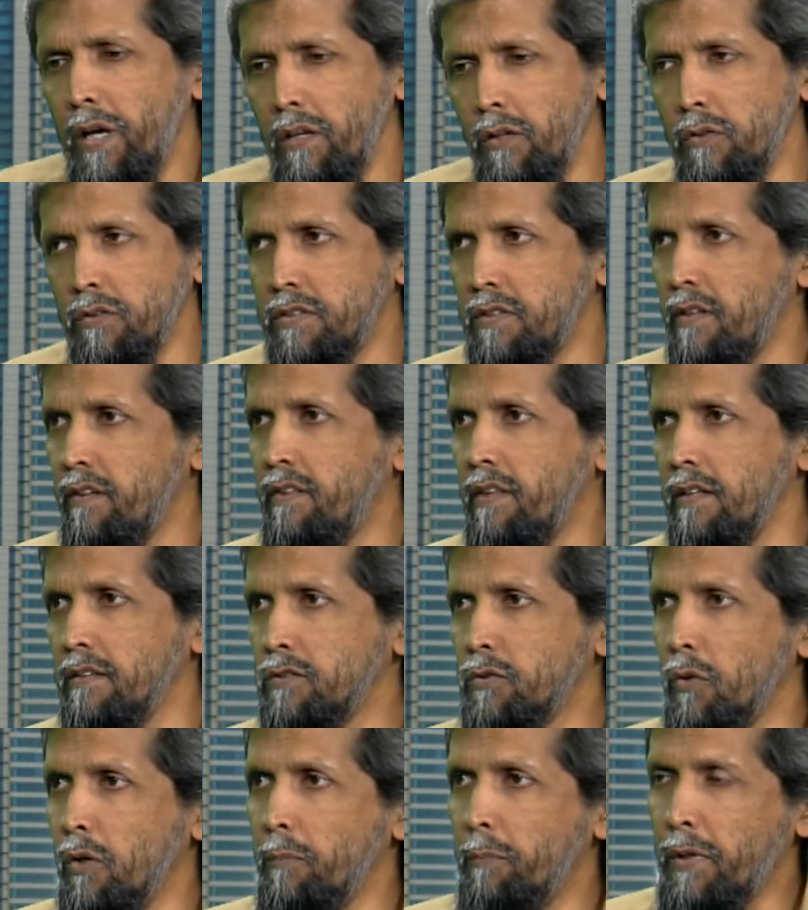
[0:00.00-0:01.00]
do you see
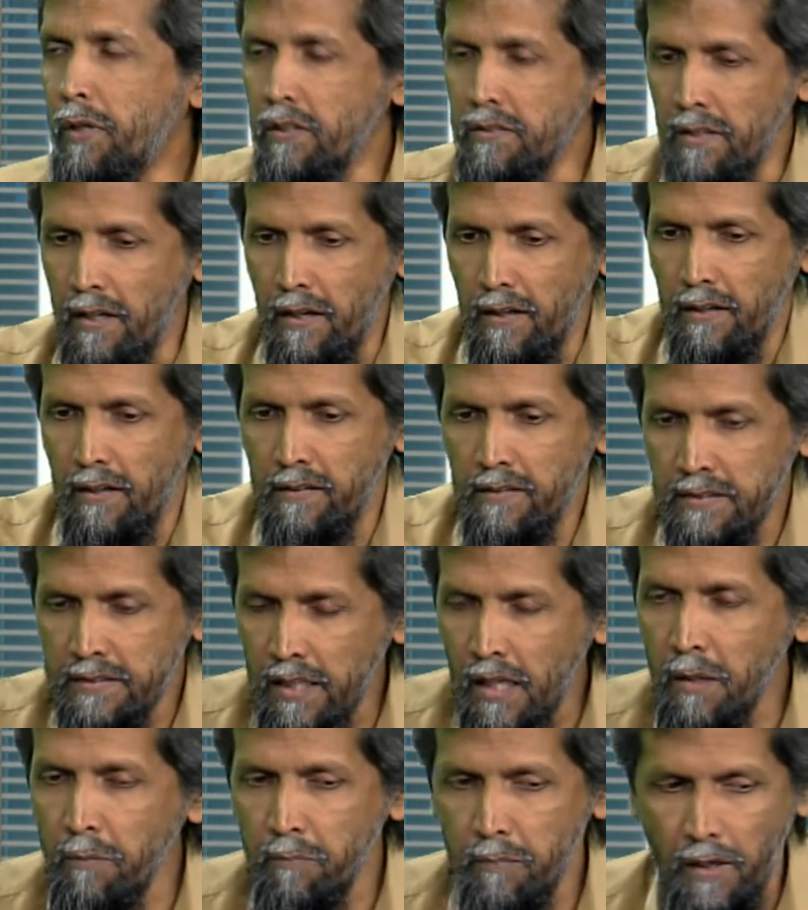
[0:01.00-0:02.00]
things going? Because I
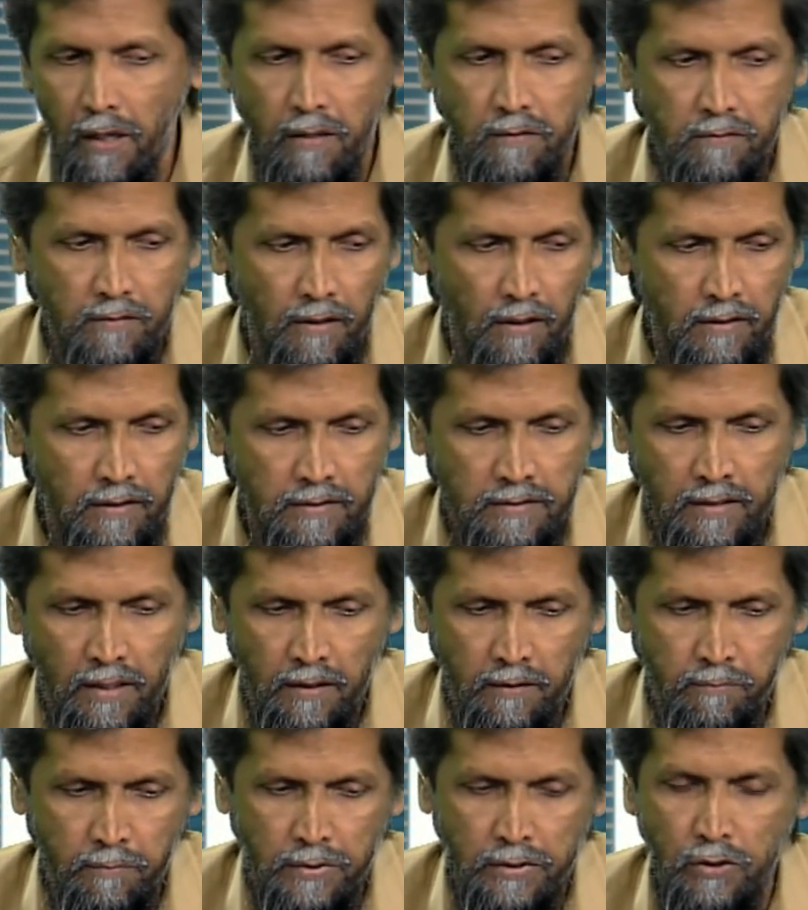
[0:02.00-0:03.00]
understand
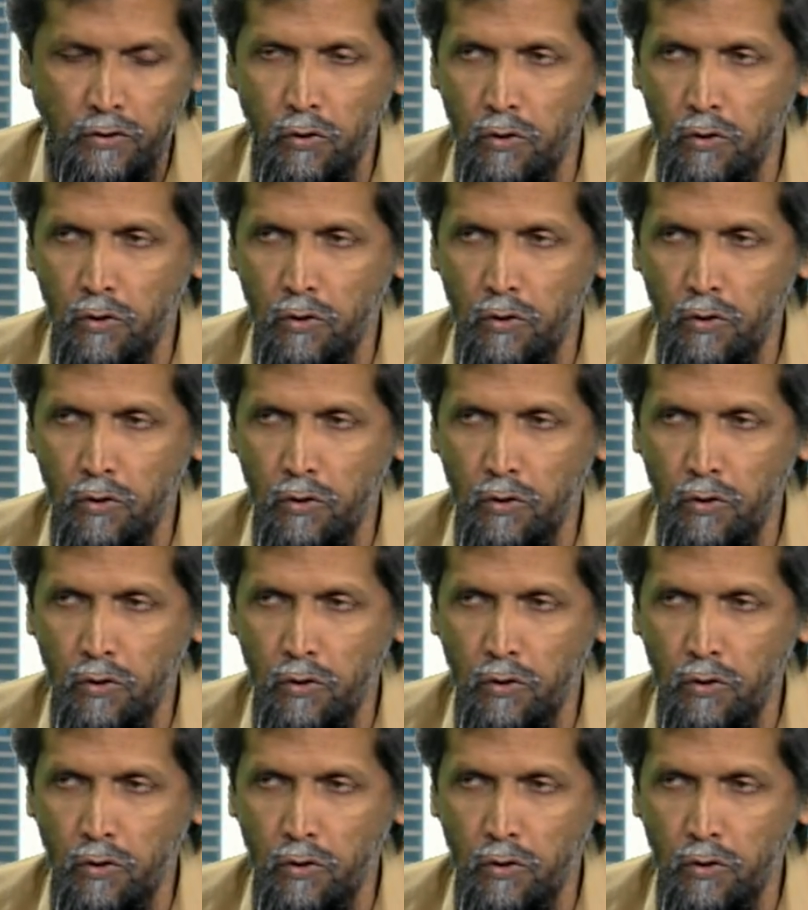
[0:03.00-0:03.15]
Mr.